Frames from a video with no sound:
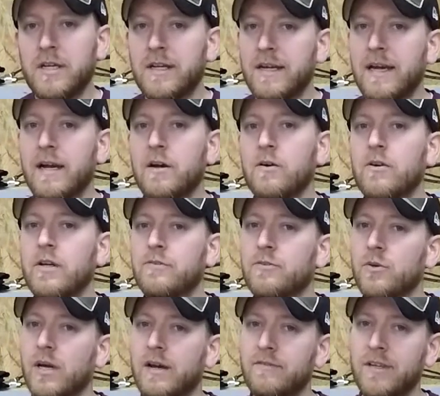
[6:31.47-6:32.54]
Now, if
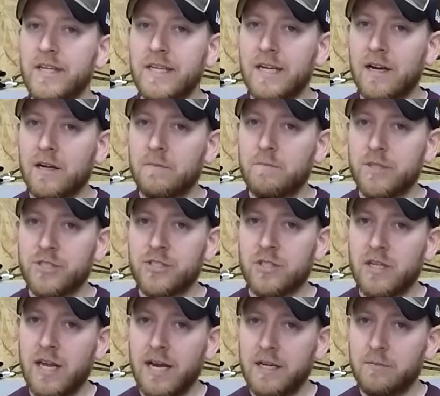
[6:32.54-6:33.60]
you have any kind of
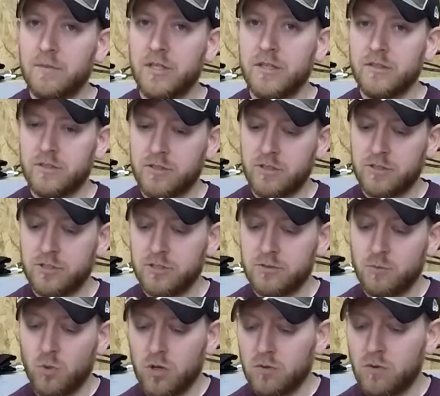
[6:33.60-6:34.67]
misalignment, such as
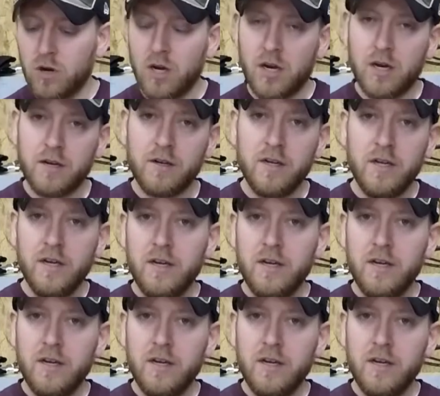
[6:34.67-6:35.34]
one rod